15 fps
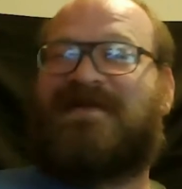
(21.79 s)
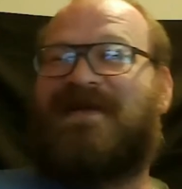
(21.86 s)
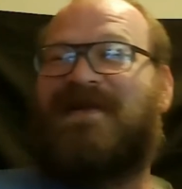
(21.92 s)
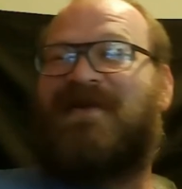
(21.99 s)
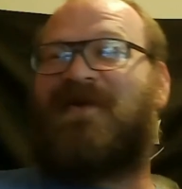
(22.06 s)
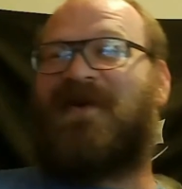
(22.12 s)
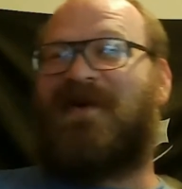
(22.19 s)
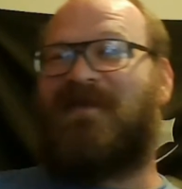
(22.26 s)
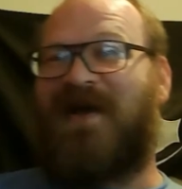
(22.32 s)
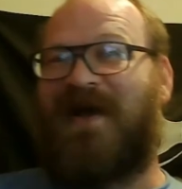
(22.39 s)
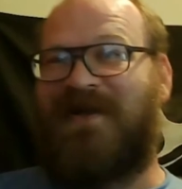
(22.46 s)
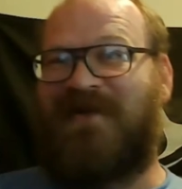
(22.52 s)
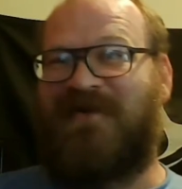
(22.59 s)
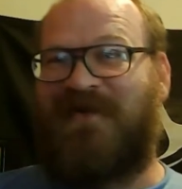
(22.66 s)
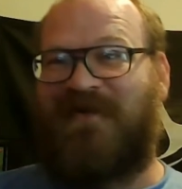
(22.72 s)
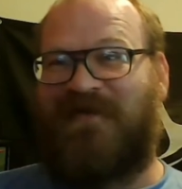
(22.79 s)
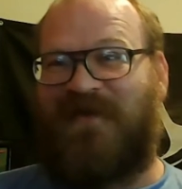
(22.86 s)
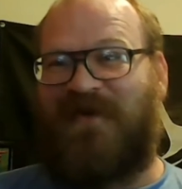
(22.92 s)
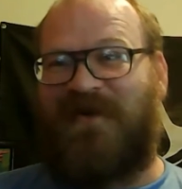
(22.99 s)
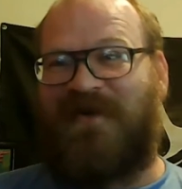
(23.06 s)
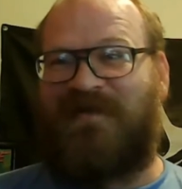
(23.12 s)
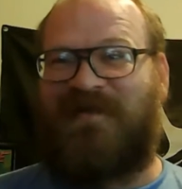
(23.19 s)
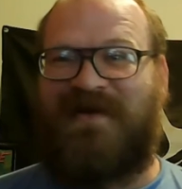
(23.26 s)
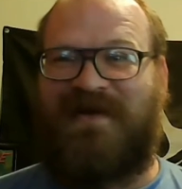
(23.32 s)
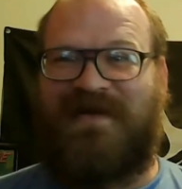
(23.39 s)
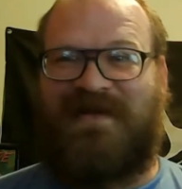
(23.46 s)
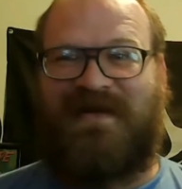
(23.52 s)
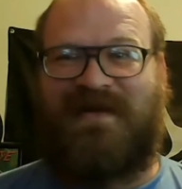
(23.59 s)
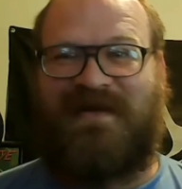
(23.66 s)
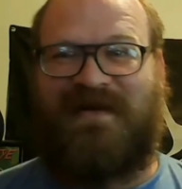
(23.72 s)
I know I'm not in uniform, but,
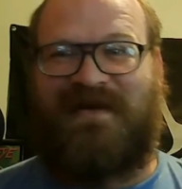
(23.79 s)
uh,